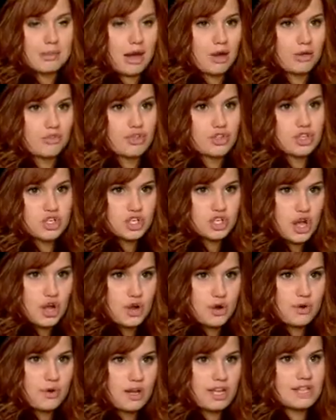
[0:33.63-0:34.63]
about for the
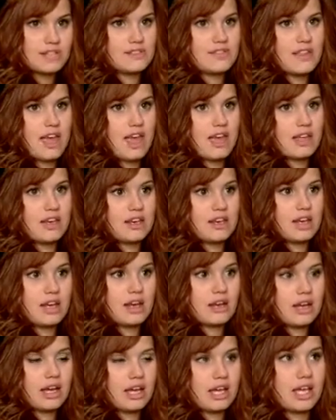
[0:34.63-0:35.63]
show is that
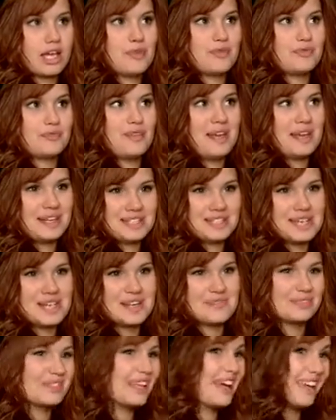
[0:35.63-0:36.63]
I am
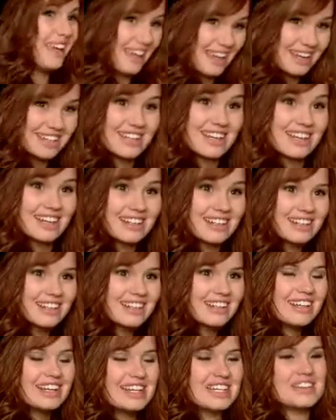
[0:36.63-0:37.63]
18 playing 18.
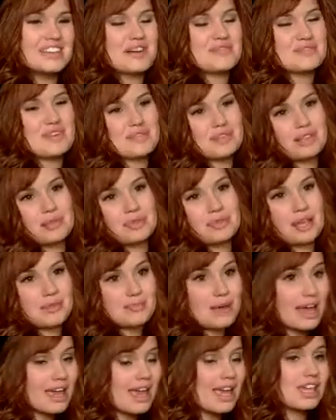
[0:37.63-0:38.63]
You know, I'm definitely playing
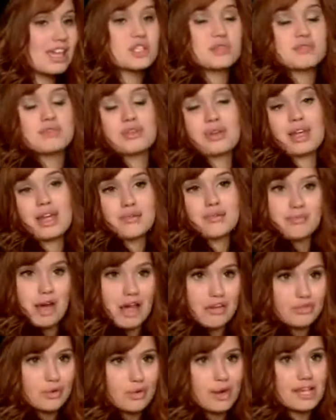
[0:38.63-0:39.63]
my age, I'm doing it in
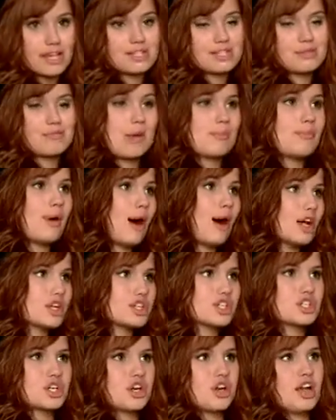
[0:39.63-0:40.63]
my voice and my
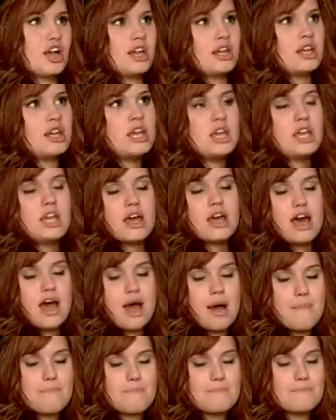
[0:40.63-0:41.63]
posture, and
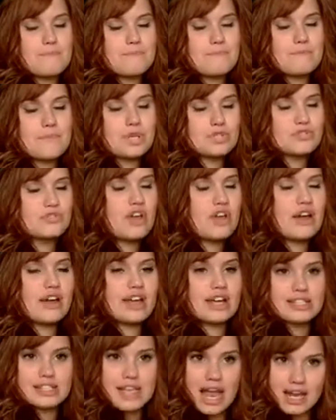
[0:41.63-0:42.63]
it's very
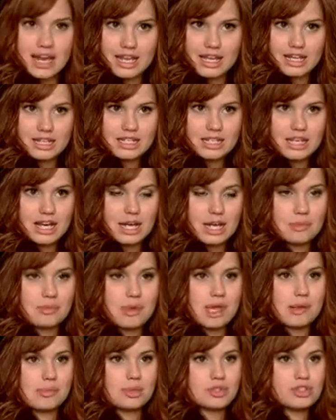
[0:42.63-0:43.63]
exciting to kind of
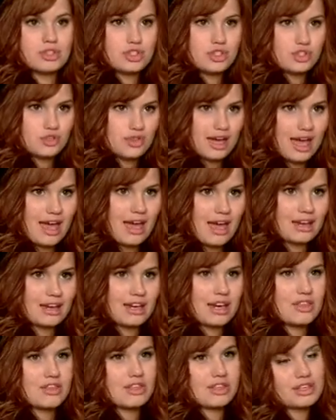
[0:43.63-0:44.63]
be able to do that.
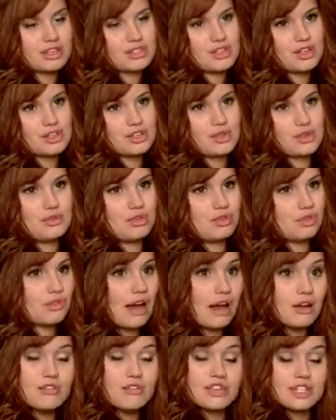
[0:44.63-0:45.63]
And I think it's also new
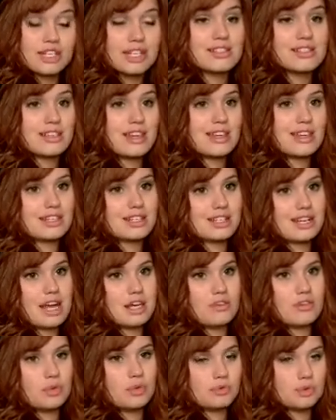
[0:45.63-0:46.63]
ground for Disney to
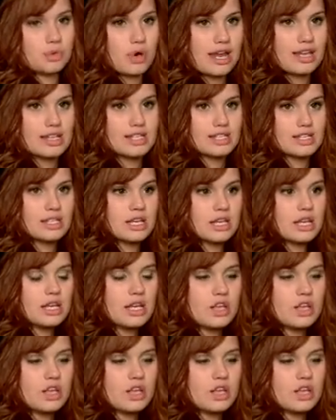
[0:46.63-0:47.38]
kind of embrace.